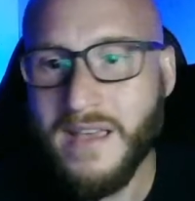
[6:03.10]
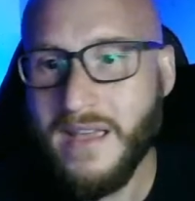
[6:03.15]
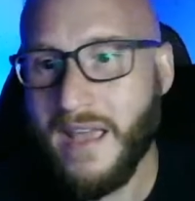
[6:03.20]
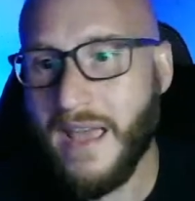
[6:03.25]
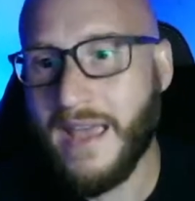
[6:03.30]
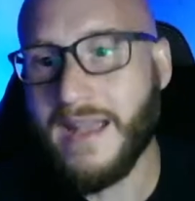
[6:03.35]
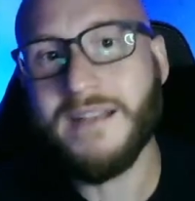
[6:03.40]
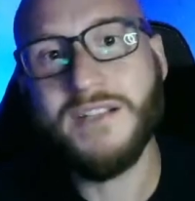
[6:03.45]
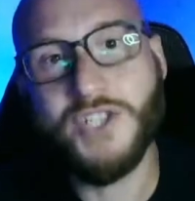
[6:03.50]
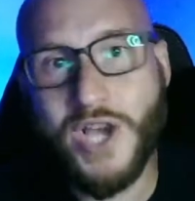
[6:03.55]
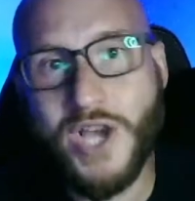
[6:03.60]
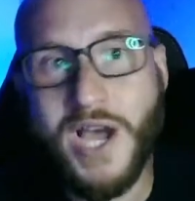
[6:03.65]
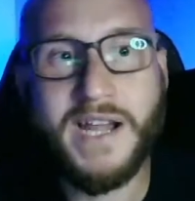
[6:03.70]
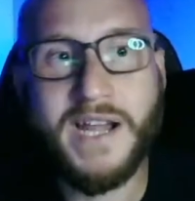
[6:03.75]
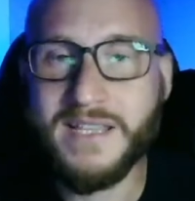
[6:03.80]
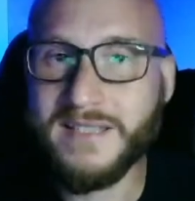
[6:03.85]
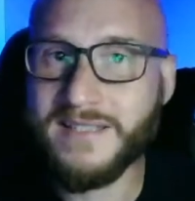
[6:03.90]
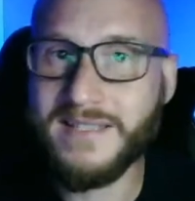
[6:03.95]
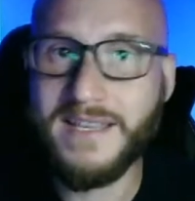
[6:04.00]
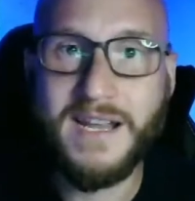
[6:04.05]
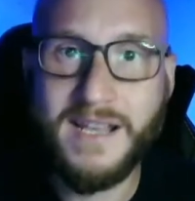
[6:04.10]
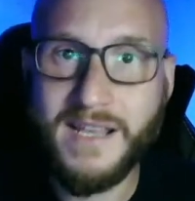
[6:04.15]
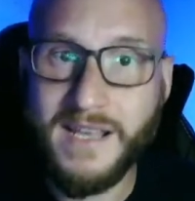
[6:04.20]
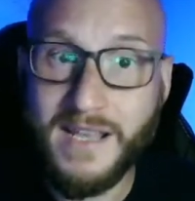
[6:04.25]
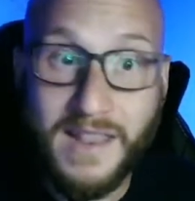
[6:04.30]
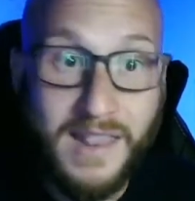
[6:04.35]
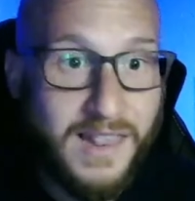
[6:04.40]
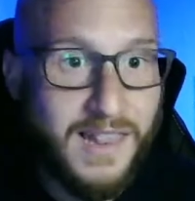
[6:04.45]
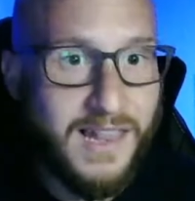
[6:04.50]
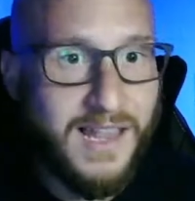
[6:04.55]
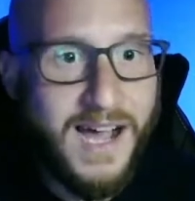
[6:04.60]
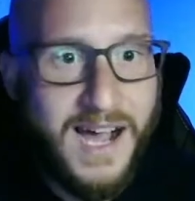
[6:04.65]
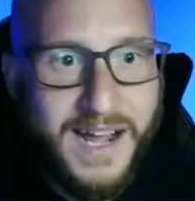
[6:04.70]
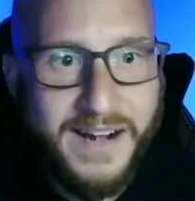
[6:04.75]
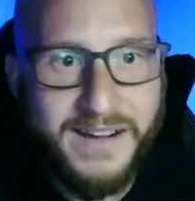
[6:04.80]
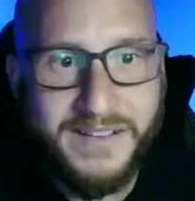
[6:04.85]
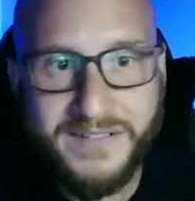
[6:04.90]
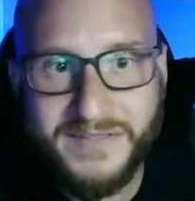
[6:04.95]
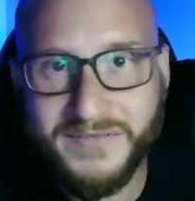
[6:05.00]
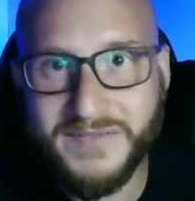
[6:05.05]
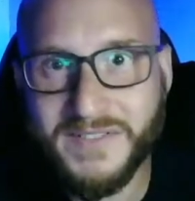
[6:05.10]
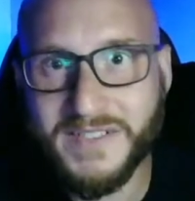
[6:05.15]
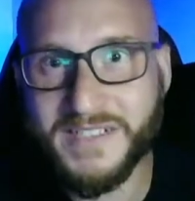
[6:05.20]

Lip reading: And Johnny's getting a lot of,